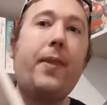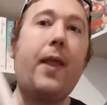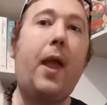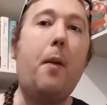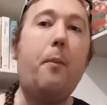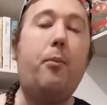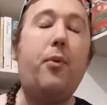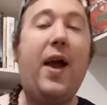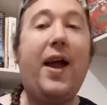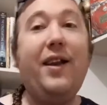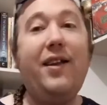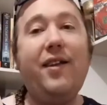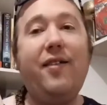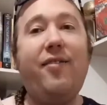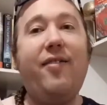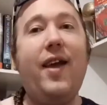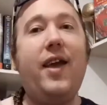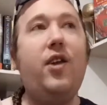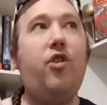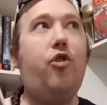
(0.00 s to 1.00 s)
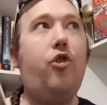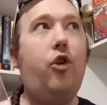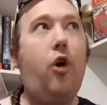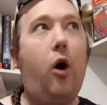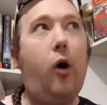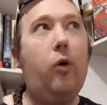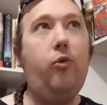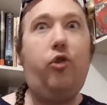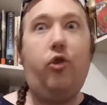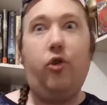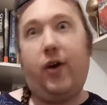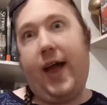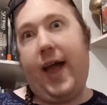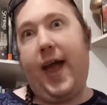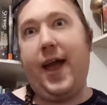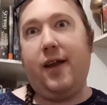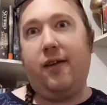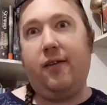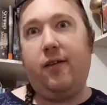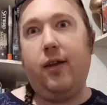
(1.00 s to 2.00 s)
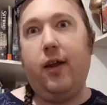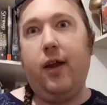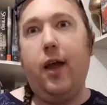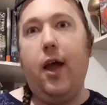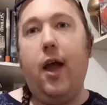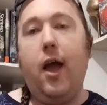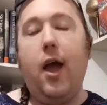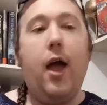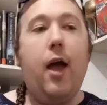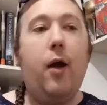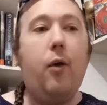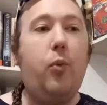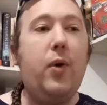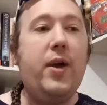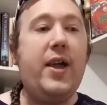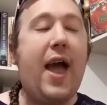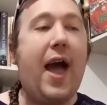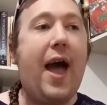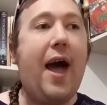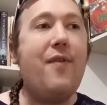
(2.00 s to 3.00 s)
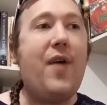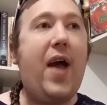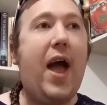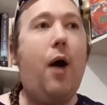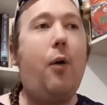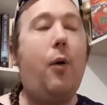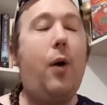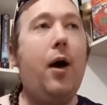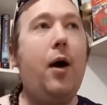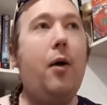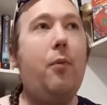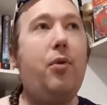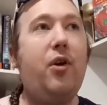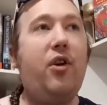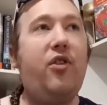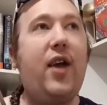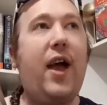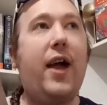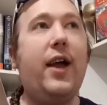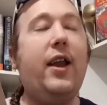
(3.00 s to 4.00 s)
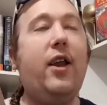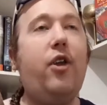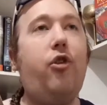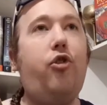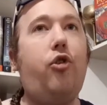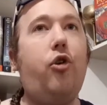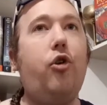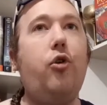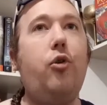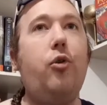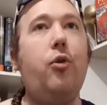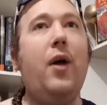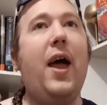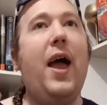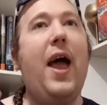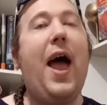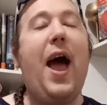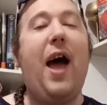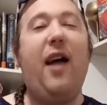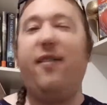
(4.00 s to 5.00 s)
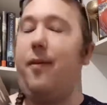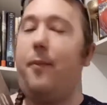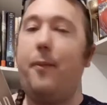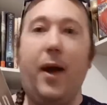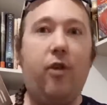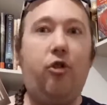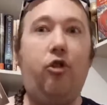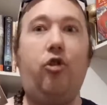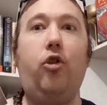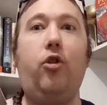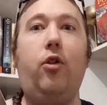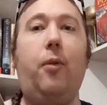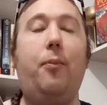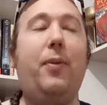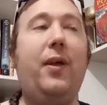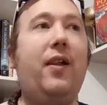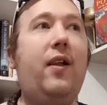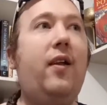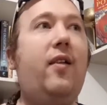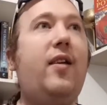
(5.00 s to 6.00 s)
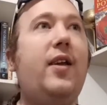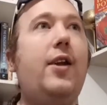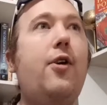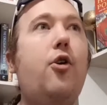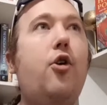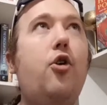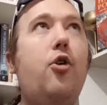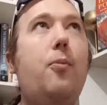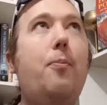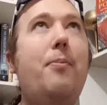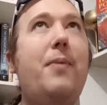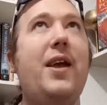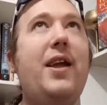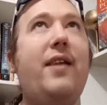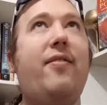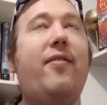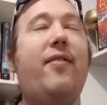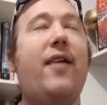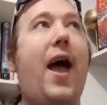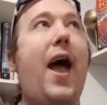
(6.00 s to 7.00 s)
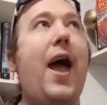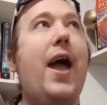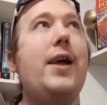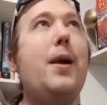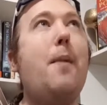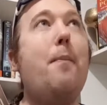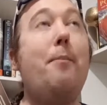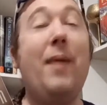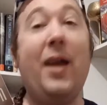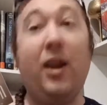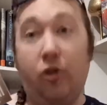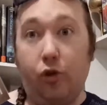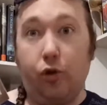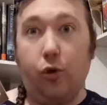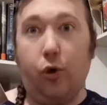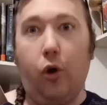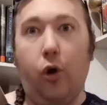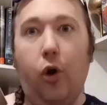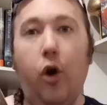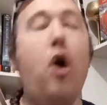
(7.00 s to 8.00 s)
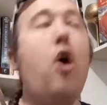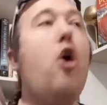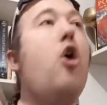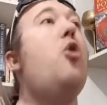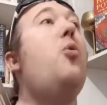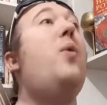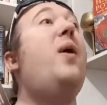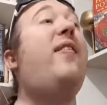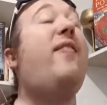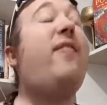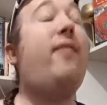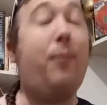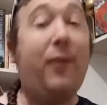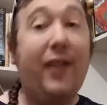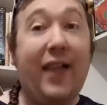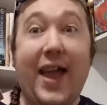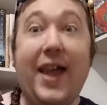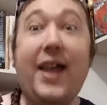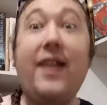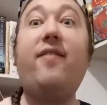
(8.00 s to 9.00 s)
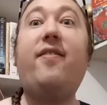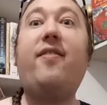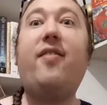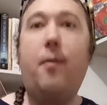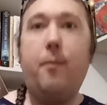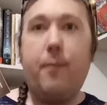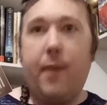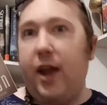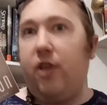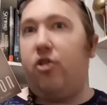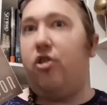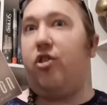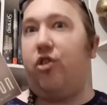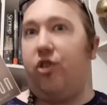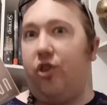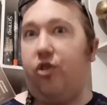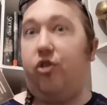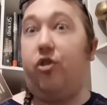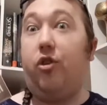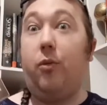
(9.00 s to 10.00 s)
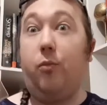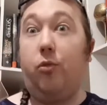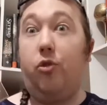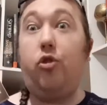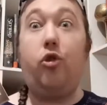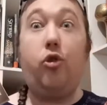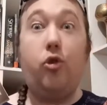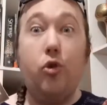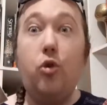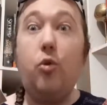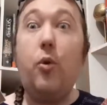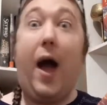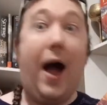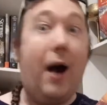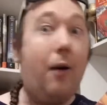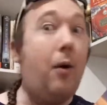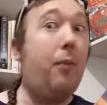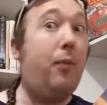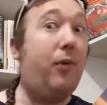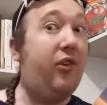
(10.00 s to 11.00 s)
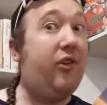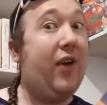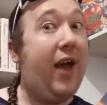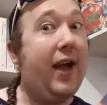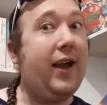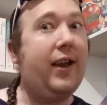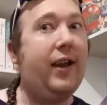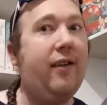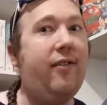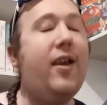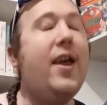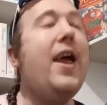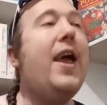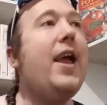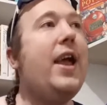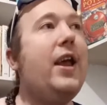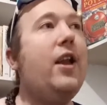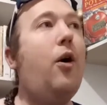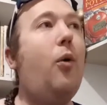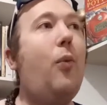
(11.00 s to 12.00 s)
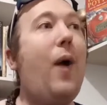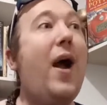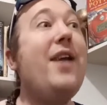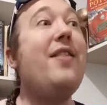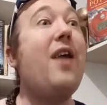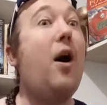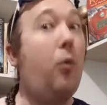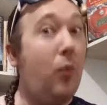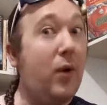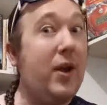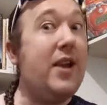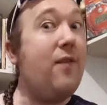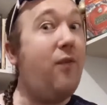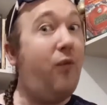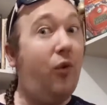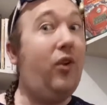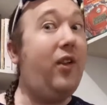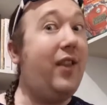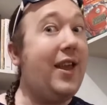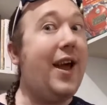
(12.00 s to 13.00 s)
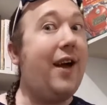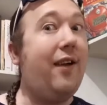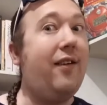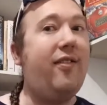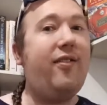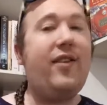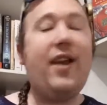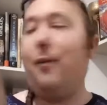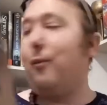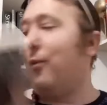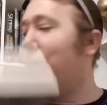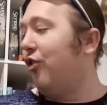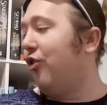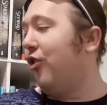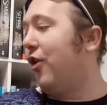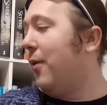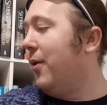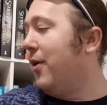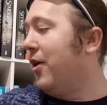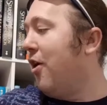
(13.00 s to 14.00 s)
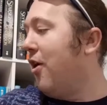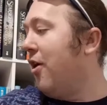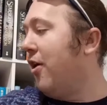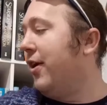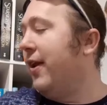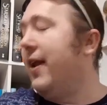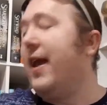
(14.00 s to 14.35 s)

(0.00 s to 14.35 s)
Brandon Sanderson holds your hand. We have our protagonist who has a magical ability who meets a mentor who explains the magic system to our protagonist in a way that we fully understand what's going on.